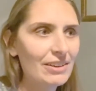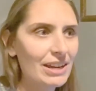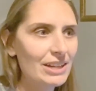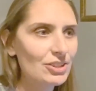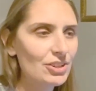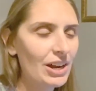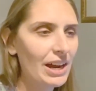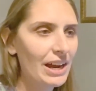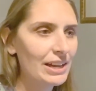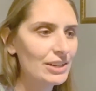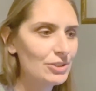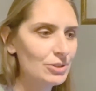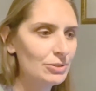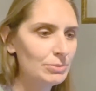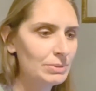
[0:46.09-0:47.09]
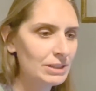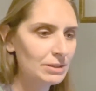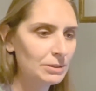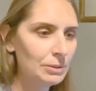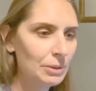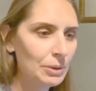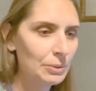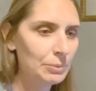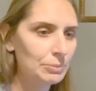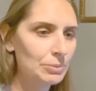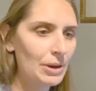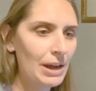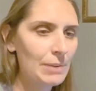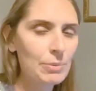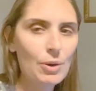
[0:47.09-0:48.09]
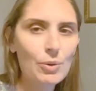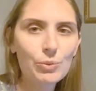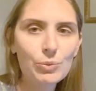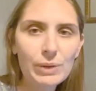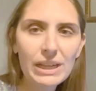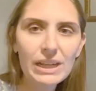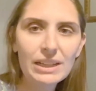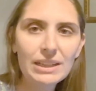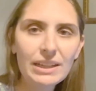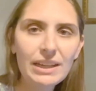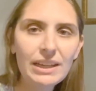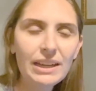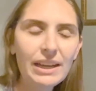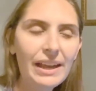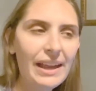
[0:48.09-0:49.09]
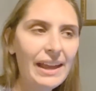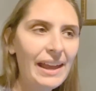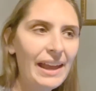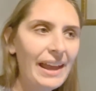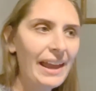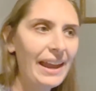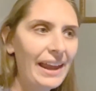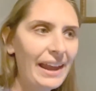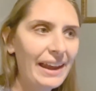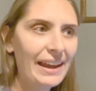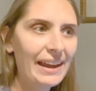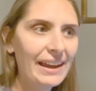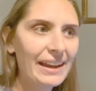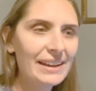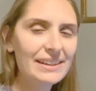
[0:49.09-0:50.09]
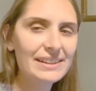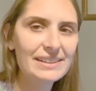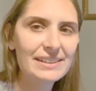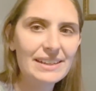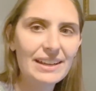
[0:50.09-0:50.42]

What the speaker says: I try to meal prep weekly and